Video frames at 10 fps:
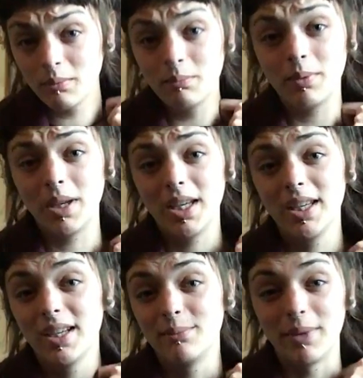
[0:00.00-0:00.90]

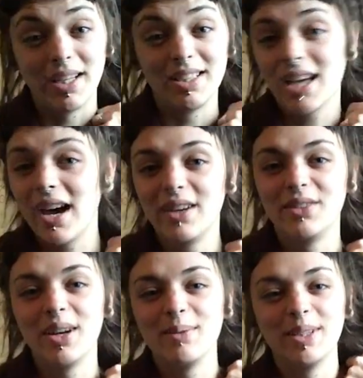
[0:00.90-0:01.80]
me and my entire
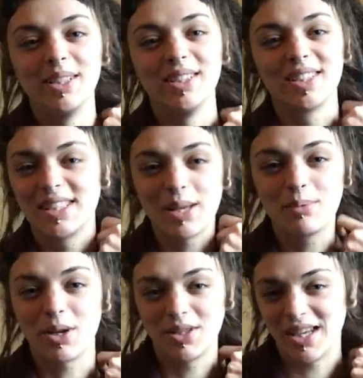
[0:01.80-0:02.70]
family
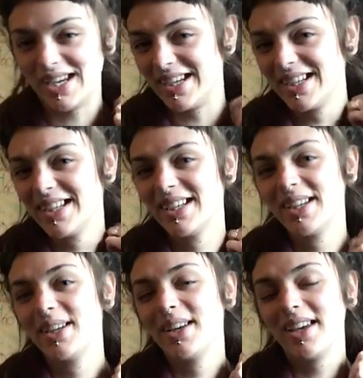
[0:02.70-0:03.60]
slept all day
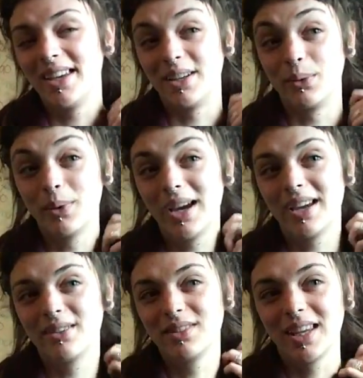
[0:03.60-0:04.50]
in a
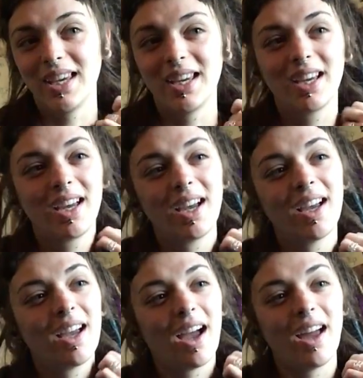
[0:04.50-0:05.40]
way of like,
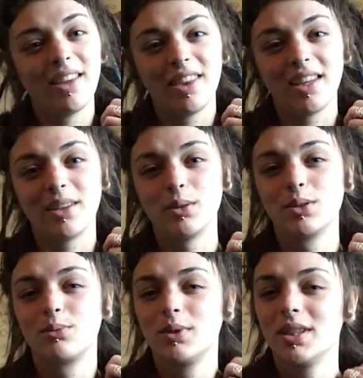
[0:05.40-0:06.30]
I think it
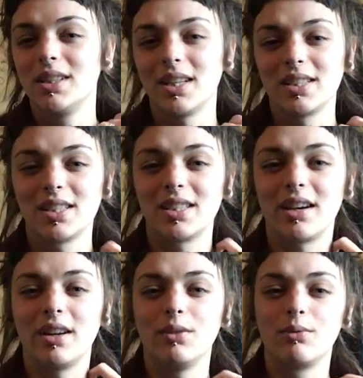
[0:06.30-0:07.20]
was really
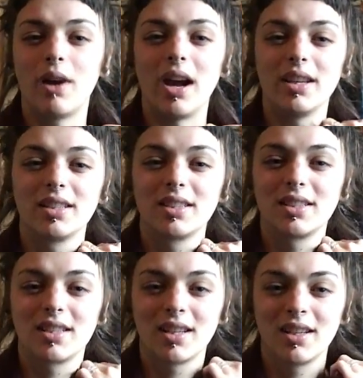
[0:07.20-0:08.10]
necessary
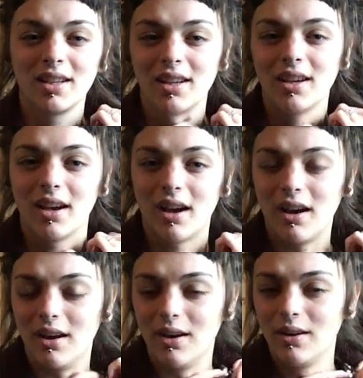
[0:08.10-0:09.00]
rest.
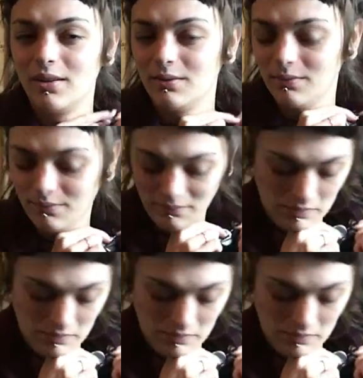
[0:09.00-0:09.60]
I'm